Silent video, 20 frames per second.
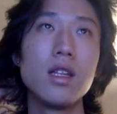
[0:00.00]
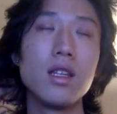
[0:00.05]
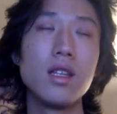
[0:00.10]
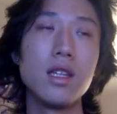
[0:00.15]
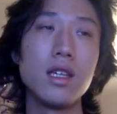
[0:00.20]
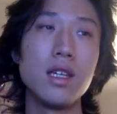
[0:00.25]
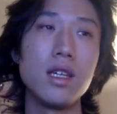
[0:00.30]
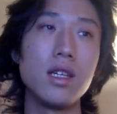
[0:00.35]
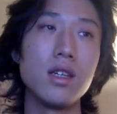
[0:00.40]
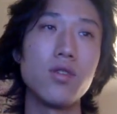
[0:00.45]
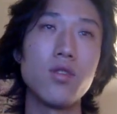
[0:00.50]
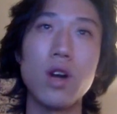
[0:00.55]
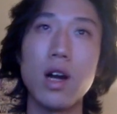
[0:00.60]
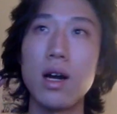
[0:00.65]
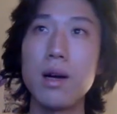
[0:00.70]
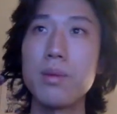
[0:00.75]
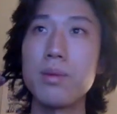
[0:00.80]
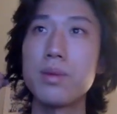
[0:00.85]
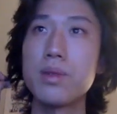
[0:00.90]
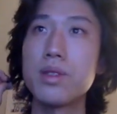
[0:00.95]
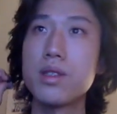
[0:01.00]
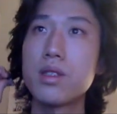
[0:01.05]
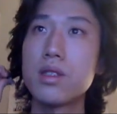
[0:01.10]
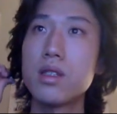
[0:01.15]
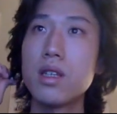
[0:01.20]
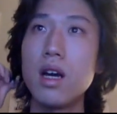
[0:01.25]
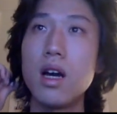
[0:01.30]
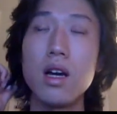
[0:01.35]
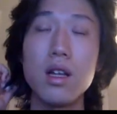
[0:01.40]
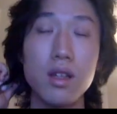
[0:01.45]
the
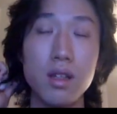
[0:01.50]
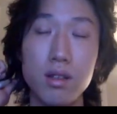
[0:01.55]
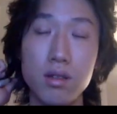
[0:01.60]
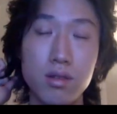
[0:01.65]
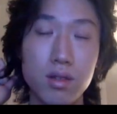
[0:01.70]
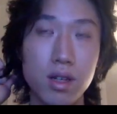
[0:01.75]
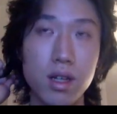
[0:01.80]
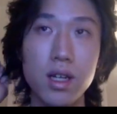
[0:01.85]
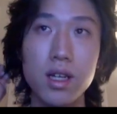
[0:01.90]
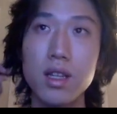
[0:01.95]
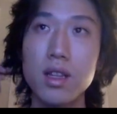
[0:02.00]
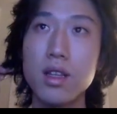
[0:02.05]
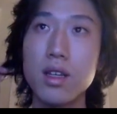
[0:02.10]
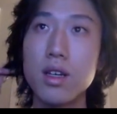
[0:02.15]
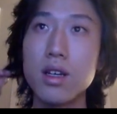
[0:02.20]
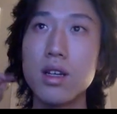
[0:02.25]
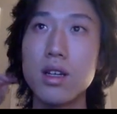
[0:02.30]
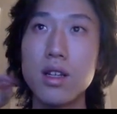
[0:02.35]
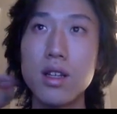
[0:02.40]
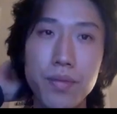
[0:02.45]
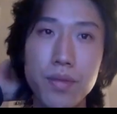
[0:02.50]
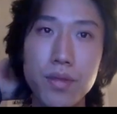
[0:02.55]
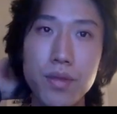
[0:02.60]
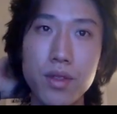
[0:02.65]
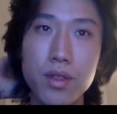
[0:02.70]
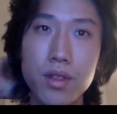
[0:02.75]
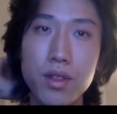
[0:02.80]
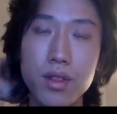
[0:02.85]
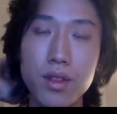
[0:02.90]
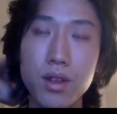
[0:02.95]
crops,
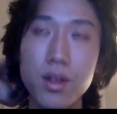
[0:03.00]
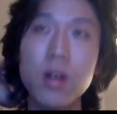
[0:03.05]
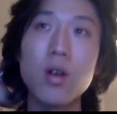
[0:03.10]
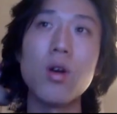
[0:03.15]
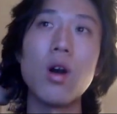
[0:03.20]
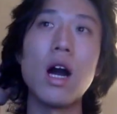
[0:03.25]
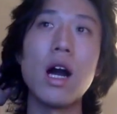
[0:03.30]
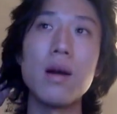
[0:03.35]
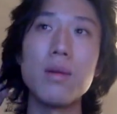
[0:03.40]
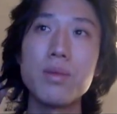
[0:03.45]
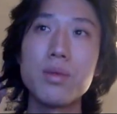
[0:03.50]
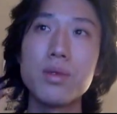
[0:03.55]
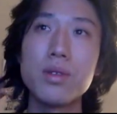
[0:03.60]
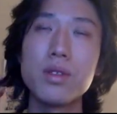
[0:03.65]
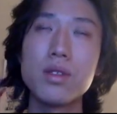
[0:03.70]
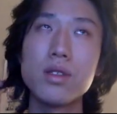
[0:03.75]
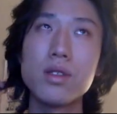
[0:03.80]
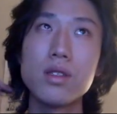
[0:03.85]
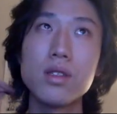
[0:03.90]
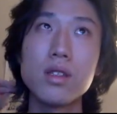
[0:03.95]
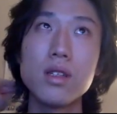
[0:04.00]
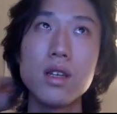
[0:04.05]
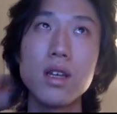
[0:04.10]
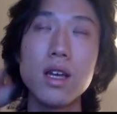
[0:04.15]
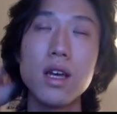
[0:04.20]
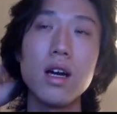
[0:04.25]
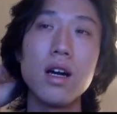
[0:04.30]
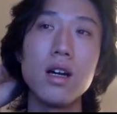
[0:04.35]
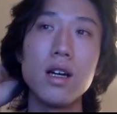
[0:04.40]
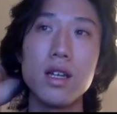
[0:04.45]
the crops
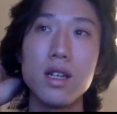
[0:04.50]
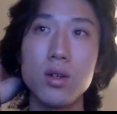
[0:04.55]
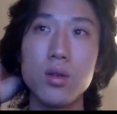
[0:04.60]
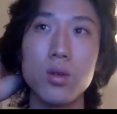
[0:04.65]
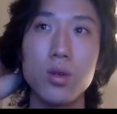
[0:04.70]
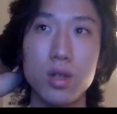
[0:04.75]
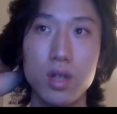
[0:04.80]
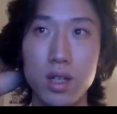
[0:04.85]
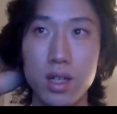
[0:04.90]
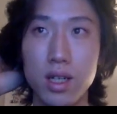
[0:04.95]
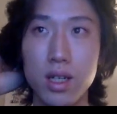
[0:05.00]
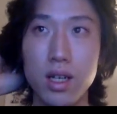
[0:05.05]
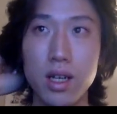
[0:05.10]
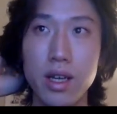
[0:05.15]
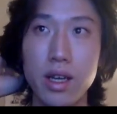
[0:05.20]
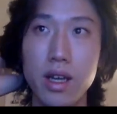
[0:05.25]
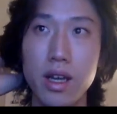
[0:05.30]
in order,